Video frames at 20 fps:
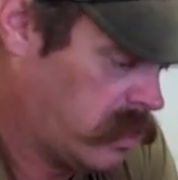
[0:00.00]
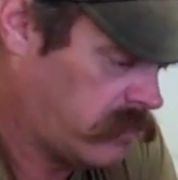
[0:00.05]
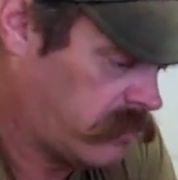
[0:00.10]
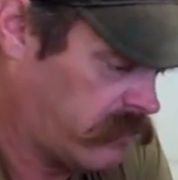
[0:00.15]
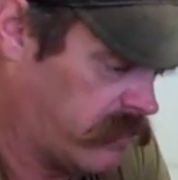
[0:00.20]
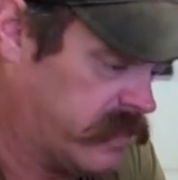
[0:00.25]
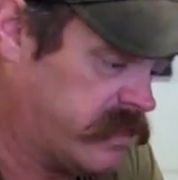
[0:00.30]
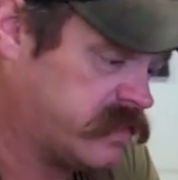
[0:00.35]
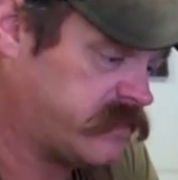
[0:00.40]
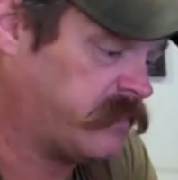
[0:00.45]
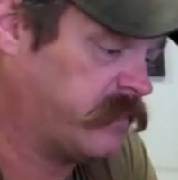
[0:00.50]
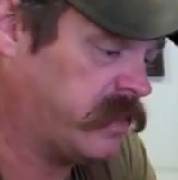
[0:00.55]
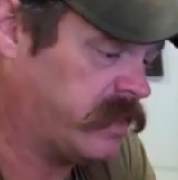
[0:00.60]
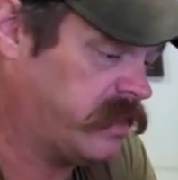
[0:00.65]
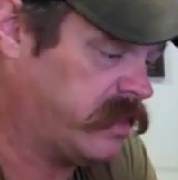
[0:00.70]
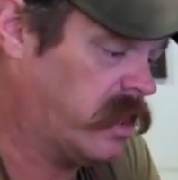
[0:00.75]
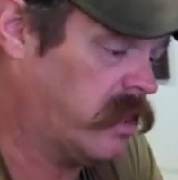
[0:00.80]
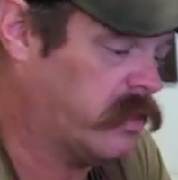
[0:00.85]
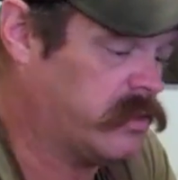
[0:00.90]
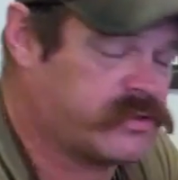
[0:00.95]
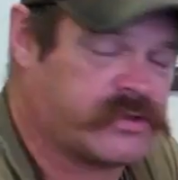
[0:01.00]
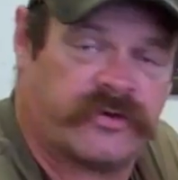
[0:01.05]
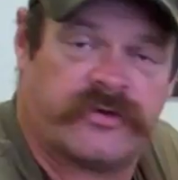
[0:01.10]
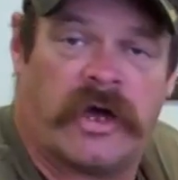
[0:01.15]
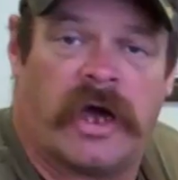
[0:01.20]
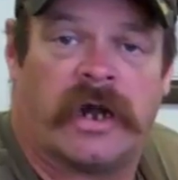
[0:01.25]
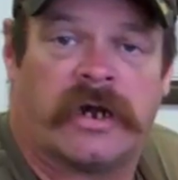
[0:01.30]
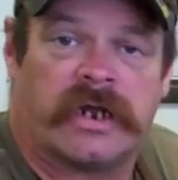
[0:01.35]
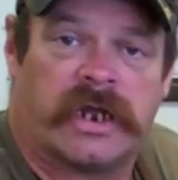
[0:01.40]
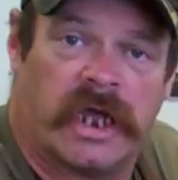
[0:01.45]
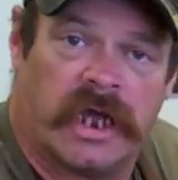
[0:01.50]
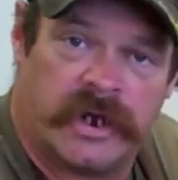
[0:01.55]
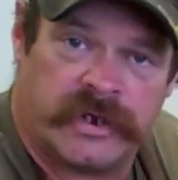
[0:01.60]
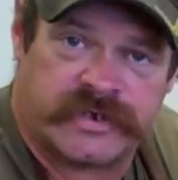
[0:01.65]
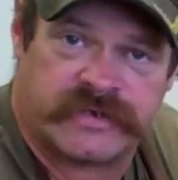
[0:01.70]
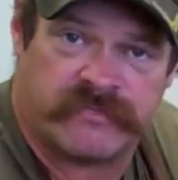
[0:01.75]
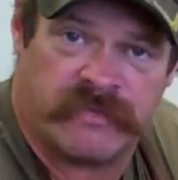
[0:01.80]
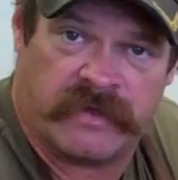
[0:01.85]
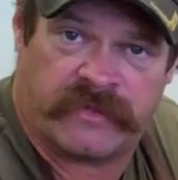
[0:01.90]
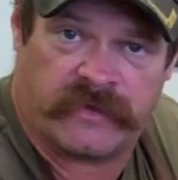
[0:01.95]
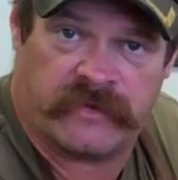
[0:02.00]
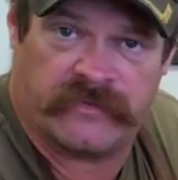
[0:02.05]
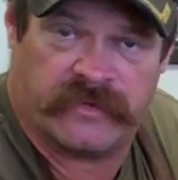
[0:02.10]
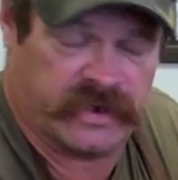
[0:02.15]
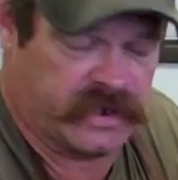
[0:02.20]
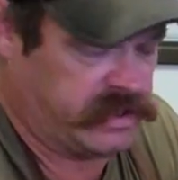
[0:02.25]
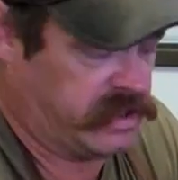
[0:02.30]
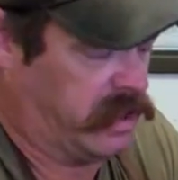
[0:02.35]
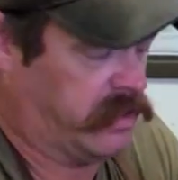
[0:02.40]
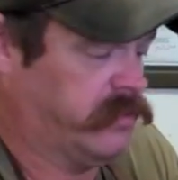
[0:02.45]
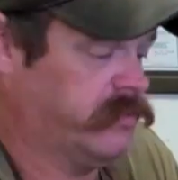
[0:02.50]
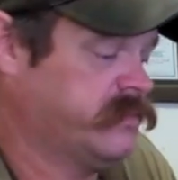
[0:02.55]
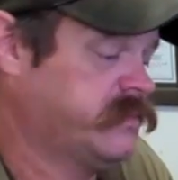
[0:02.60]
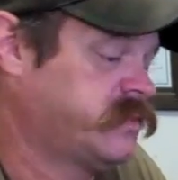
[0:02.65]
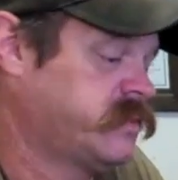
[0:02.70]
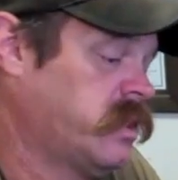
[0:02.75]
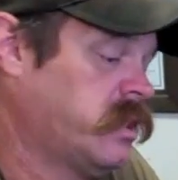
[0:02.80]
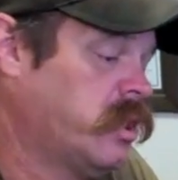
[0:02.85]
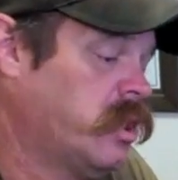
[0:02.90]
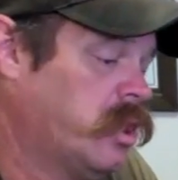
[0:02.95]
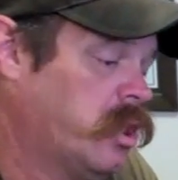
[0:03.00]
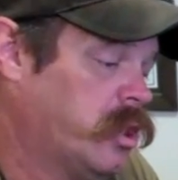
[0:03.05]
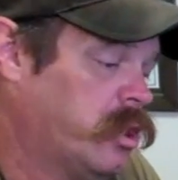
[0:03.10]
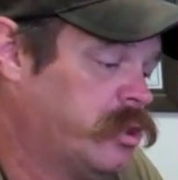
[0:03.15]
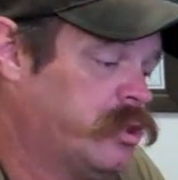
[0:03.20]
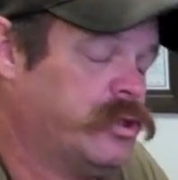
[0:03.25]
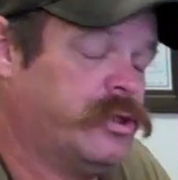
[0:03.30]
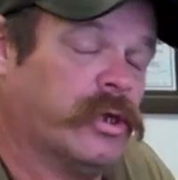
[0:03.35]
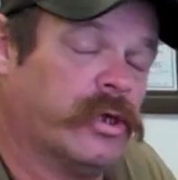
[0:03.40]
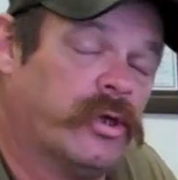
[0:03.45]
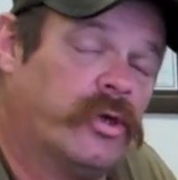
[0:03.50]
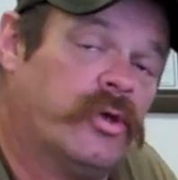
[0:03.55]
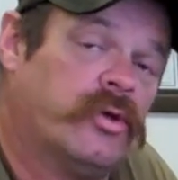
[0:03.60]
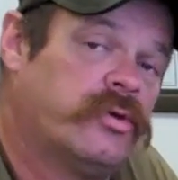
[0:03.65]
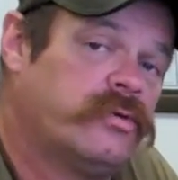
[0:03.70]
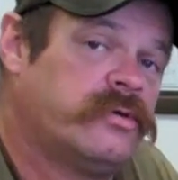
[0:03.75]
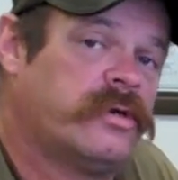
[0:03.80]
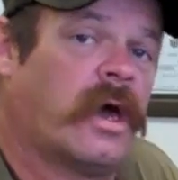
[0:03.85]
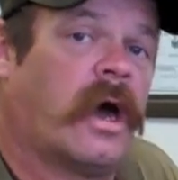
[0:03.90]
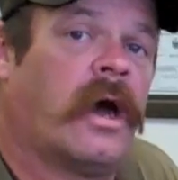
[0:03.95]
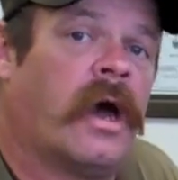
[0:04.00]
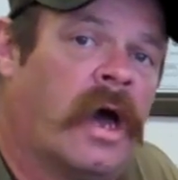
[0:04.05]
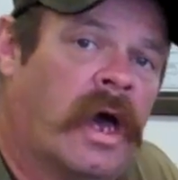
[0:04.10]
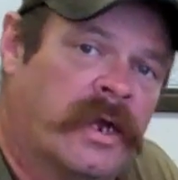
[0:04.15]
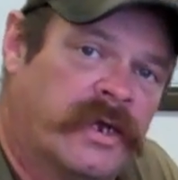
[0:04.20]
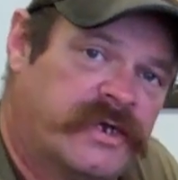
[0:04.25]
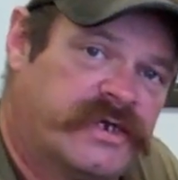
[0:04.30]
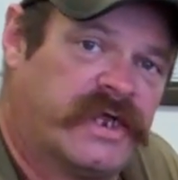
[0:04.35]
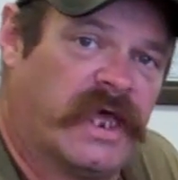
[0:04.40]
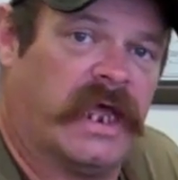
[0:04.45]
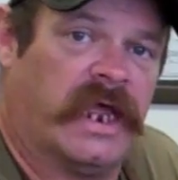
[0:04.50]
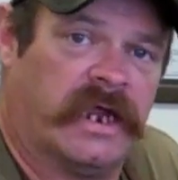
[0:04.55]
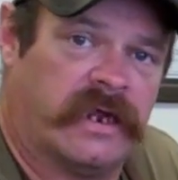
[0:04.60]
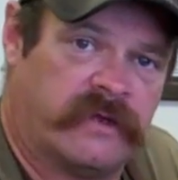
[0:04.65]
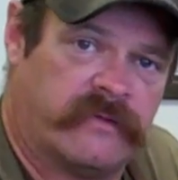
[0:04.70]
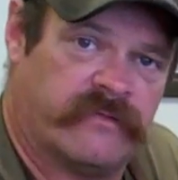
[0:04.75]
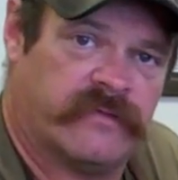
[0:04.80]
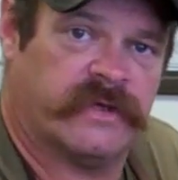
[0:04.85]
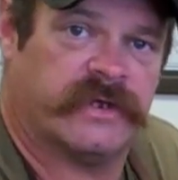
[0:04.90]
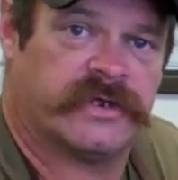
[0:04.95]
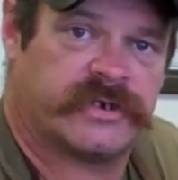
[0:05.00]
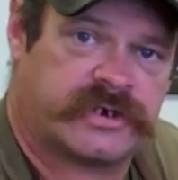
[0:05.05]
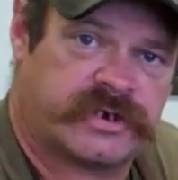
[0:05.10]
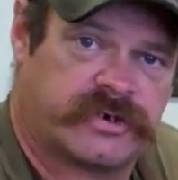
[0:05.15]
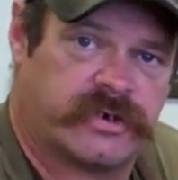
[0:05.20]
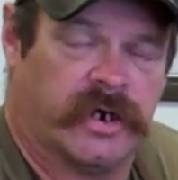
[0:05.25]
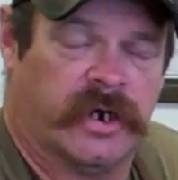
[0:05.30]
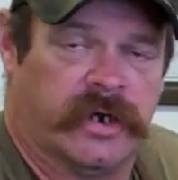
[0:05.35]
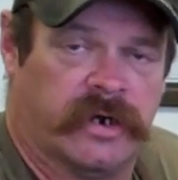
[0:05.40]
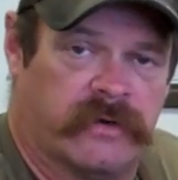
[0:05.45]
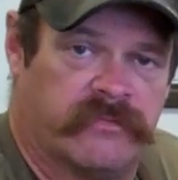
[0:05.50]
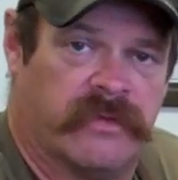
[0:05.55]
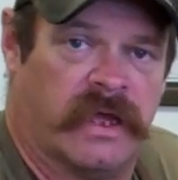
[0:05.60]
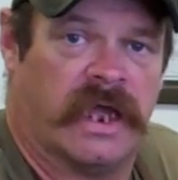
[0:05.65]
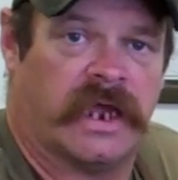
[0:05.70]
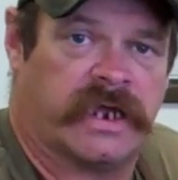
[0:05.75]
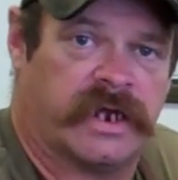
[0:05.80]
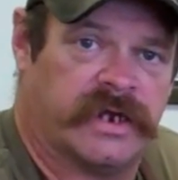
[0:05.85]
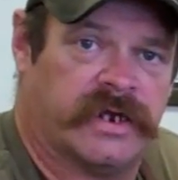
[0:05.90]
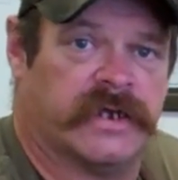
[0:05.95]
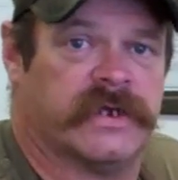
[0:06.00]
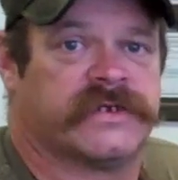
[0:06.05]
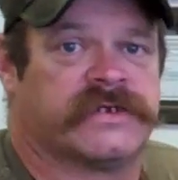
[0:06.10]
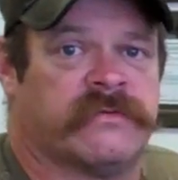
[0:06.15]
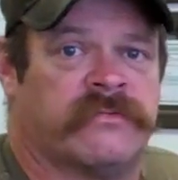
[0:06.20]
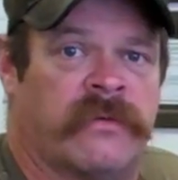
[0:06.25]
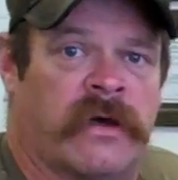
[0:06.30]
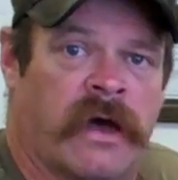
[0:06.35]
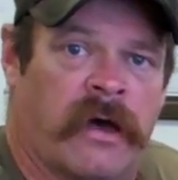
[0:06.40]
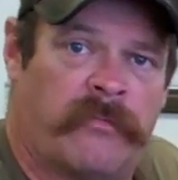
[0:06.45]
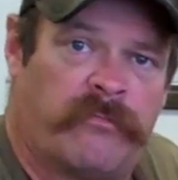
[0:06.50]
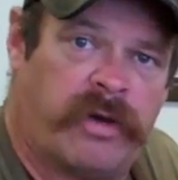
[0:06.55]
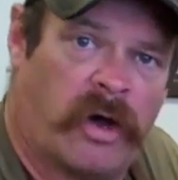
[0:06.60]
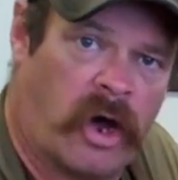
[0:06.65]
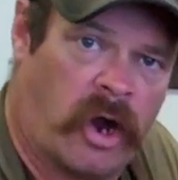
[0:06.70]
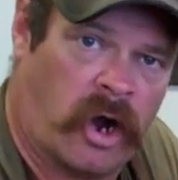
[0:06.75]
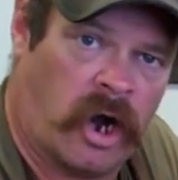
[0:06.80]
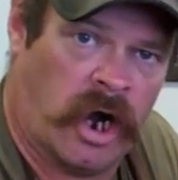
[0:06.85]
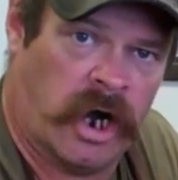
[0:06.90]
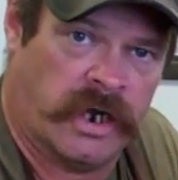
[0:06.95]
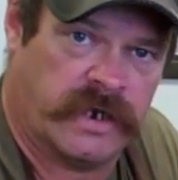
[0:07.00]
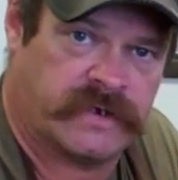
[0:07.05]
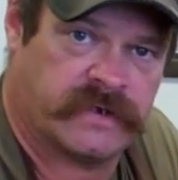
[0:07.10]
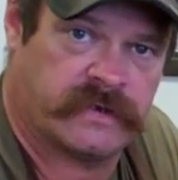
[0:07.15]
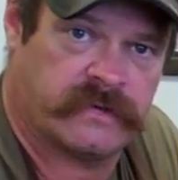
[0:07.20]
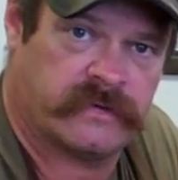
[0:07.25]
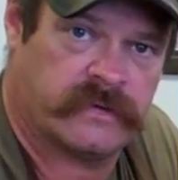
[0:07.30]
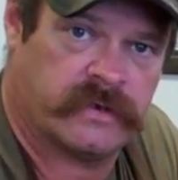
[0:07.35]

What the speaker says: these videos are not gunsmithing videos. Do not take this trigger mechanism apart.